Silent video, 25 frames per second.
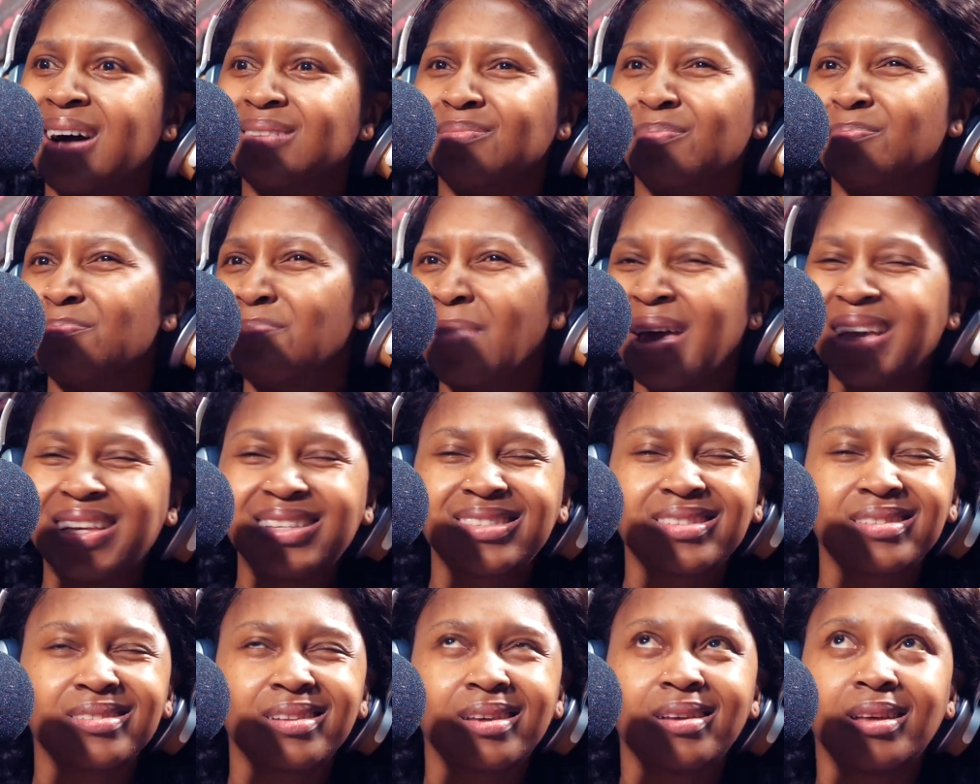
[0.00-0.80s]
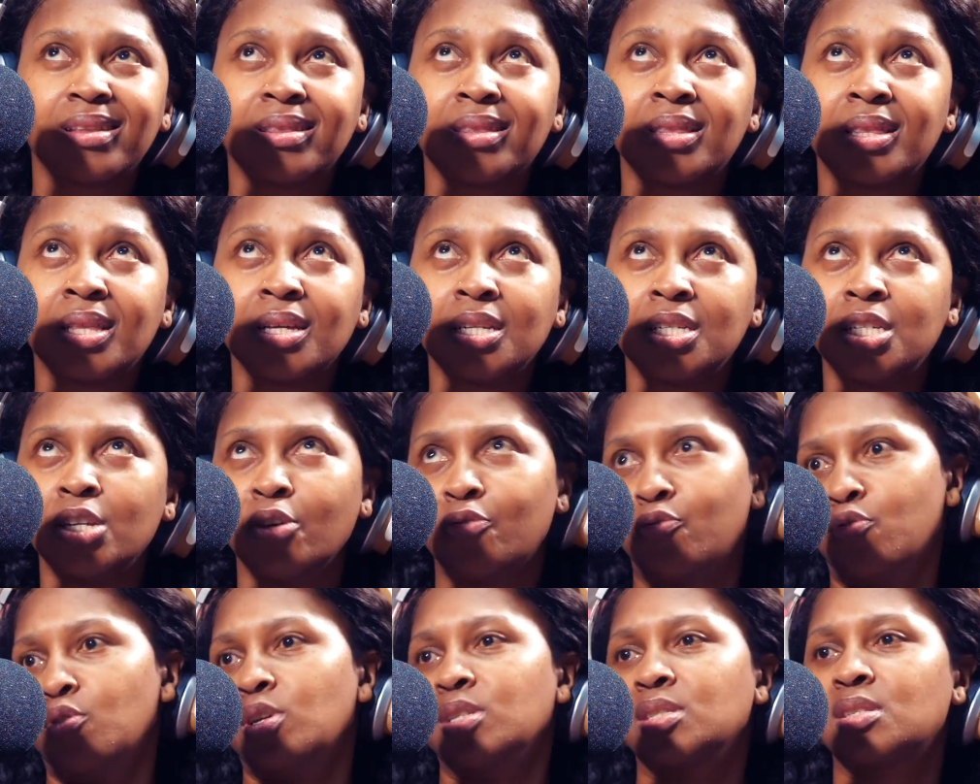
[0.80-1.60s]
makes the
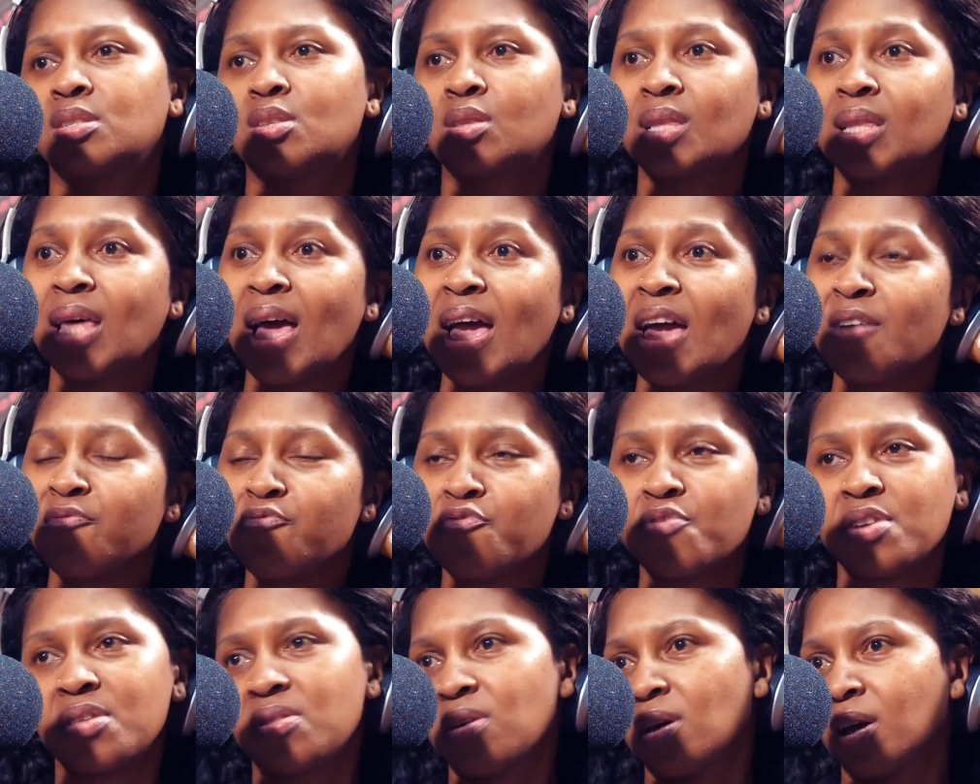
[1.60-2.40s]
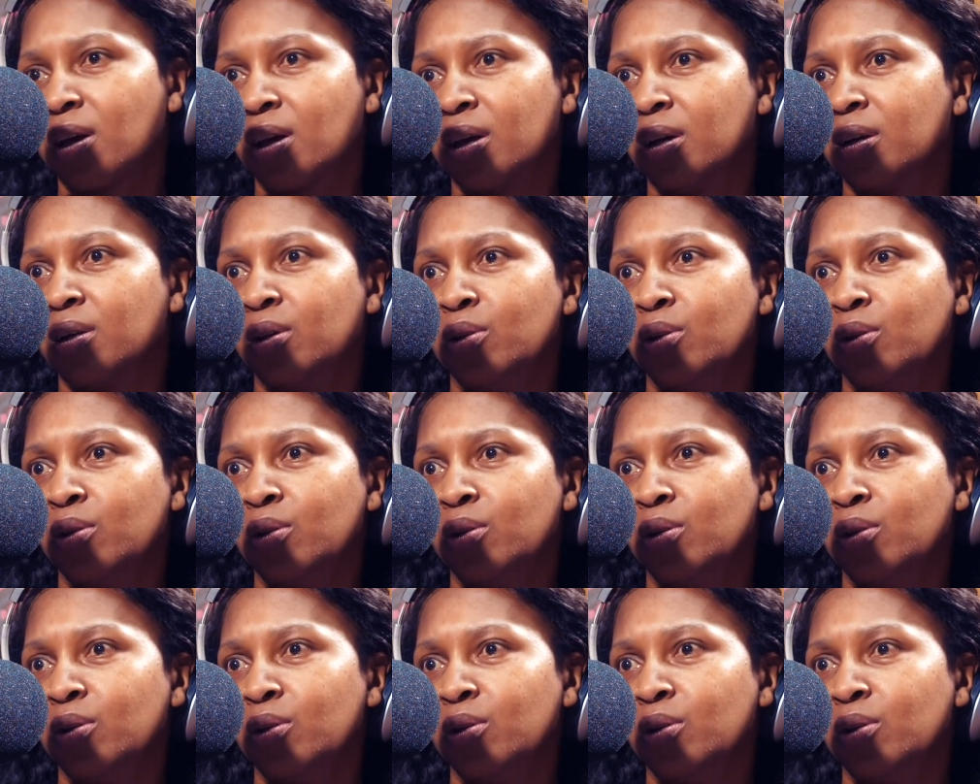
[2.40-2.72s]
difference. Everything,